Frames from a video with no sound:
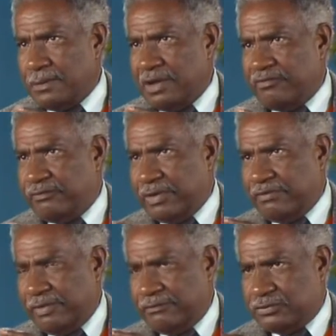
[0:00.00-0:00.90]
of,
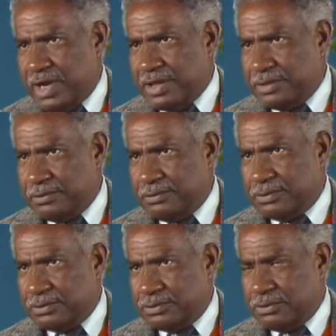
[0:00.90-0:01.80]
of, of trying to,
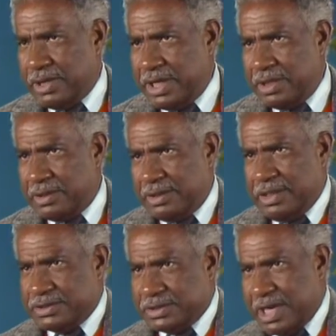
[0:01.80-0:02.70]
to hit it
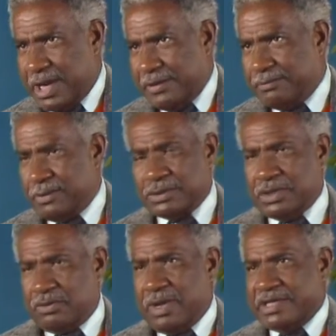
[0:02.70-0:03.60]
each time because
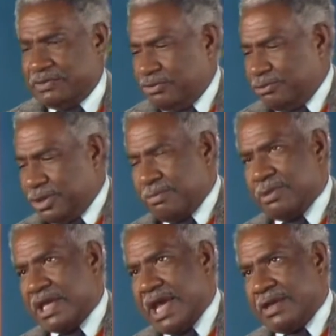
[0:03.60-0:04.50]
otherwise it would become
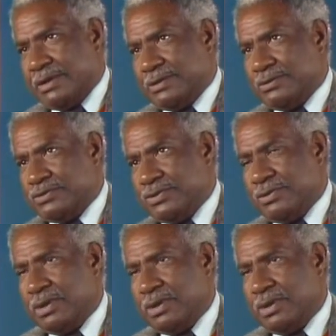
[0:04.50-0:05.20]
mechanical to you.